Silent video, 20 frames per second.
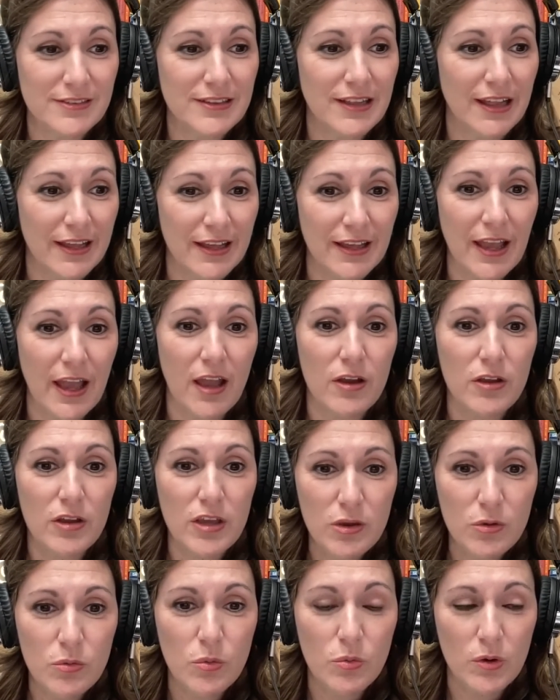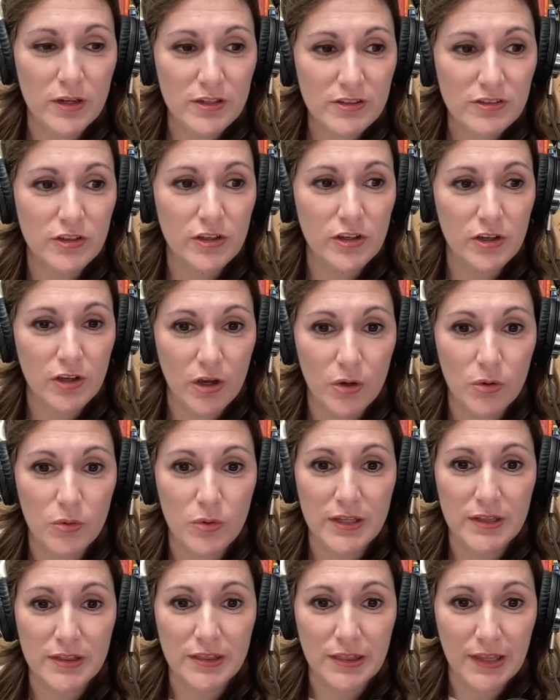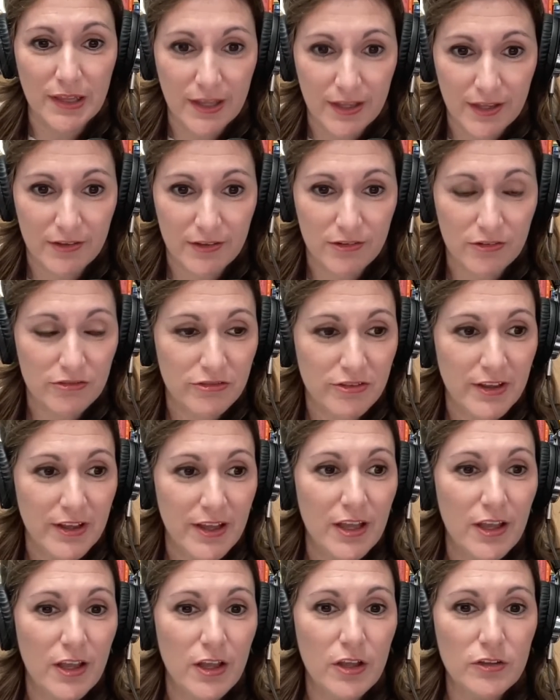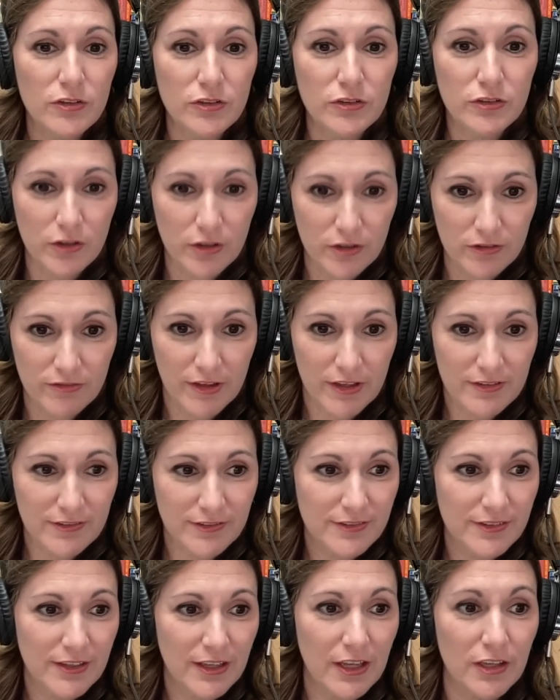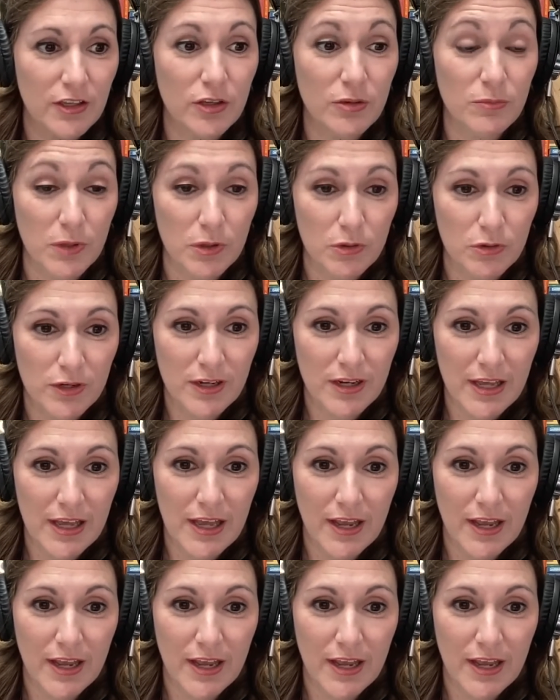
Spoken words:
Like, how you want to go and live service and community.